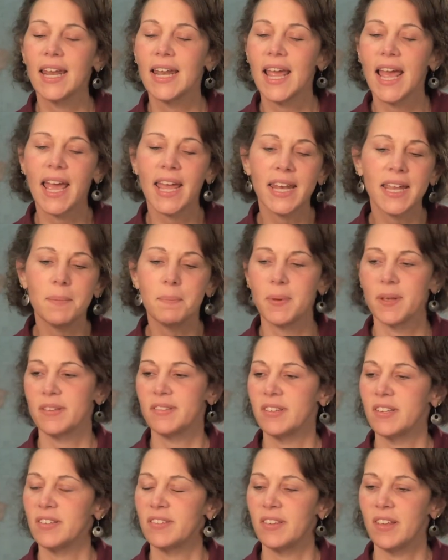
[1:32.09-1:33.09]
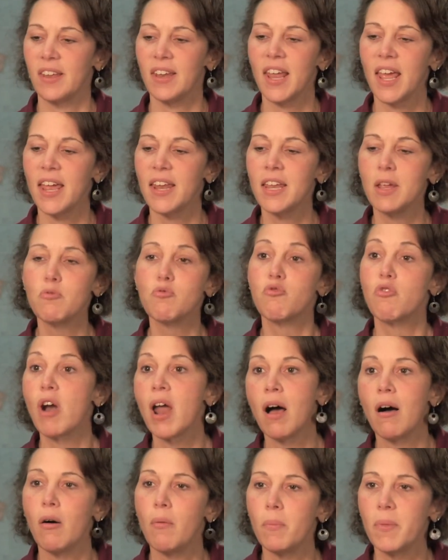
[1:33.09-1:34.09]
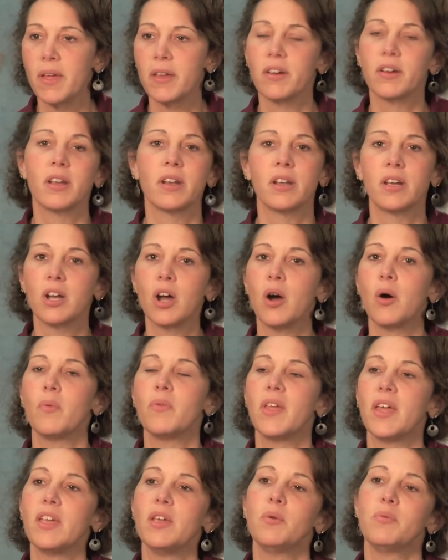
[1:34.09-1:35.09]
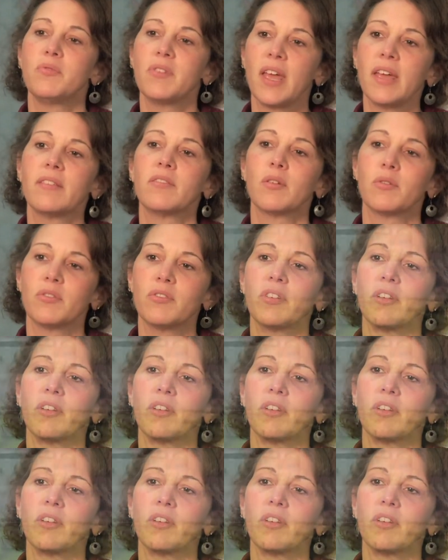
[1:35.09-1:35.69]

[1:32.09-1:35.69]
any business, in any realm that you're going to go, that you take those